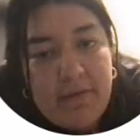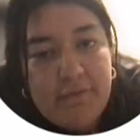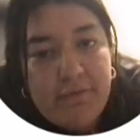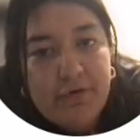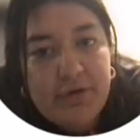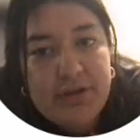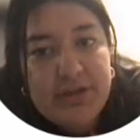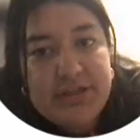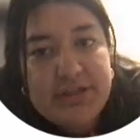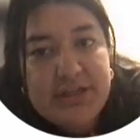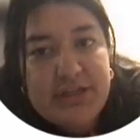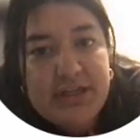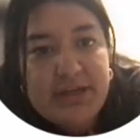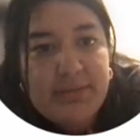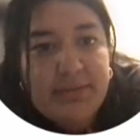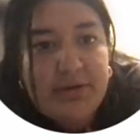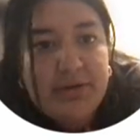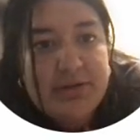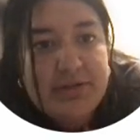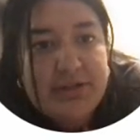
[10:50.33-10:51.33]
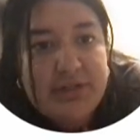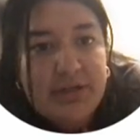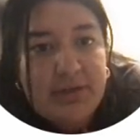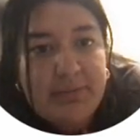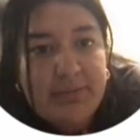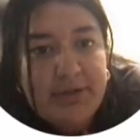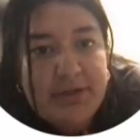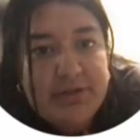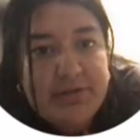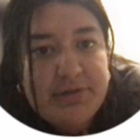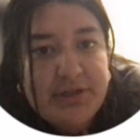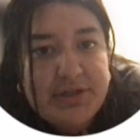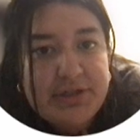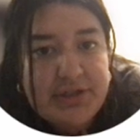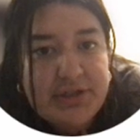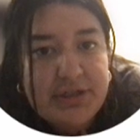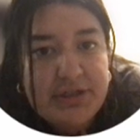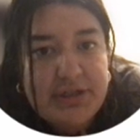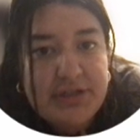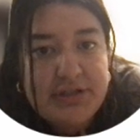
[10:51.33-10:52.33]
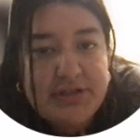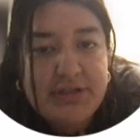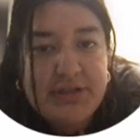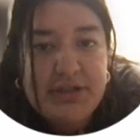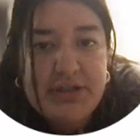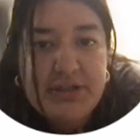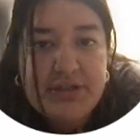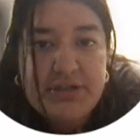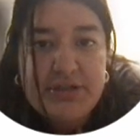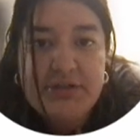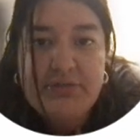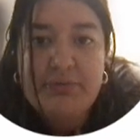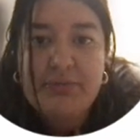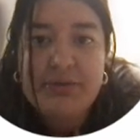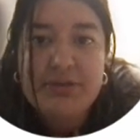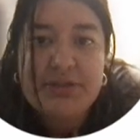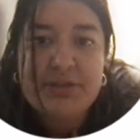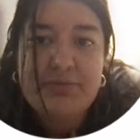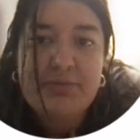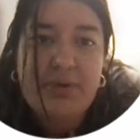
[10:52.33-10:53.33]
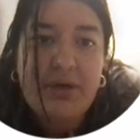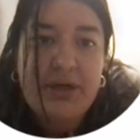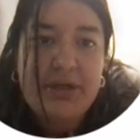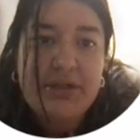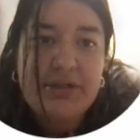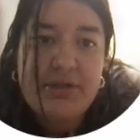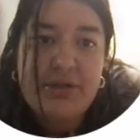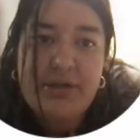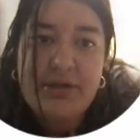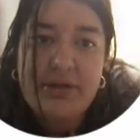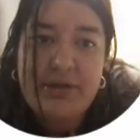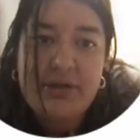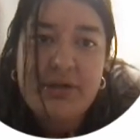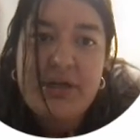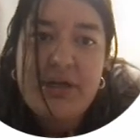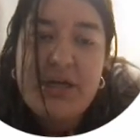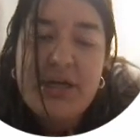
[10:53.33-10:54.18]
For these inhibitors, cell penetration is easy, which is why they're